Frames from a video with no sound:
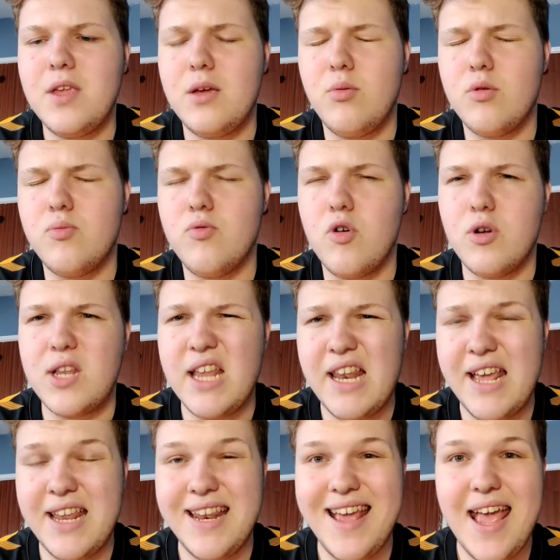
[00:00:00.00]
He was brought
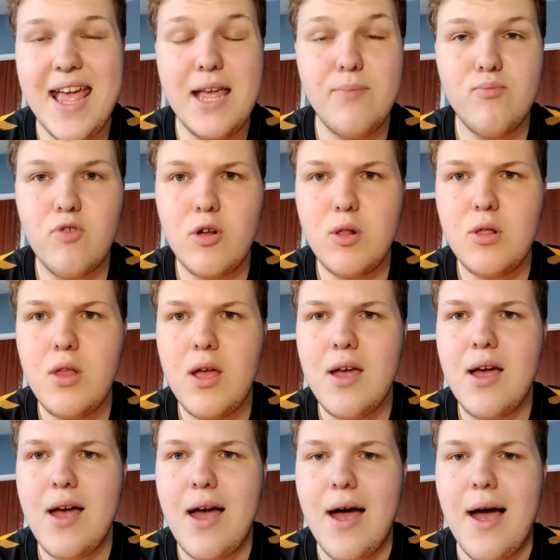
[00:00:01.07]
in April.
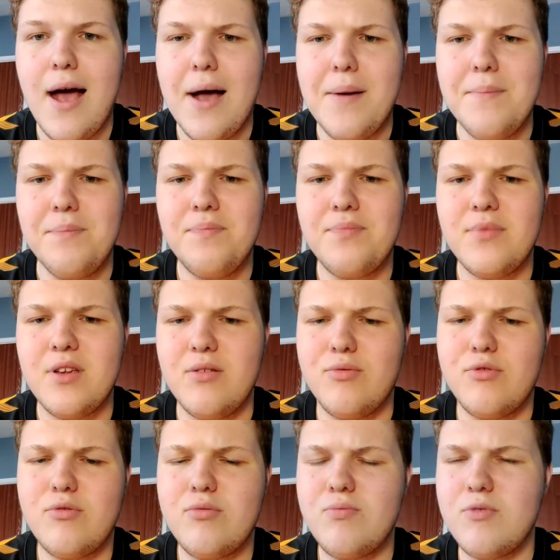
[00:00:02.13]
It
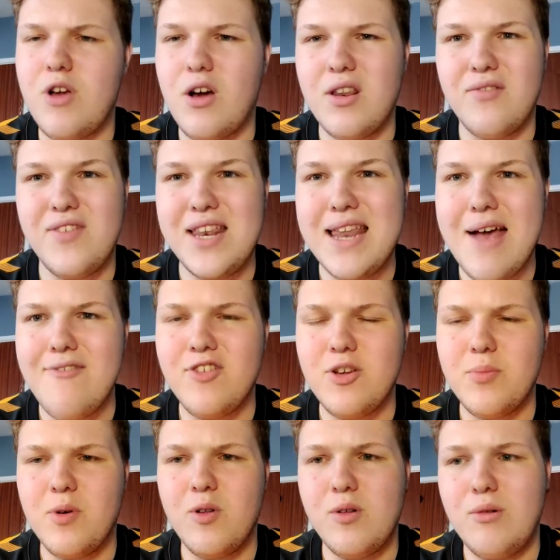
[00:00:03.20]
was kind of
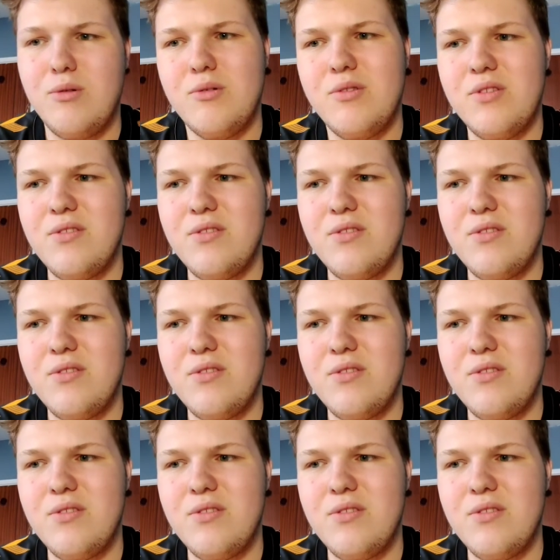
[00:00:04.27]
inevitable.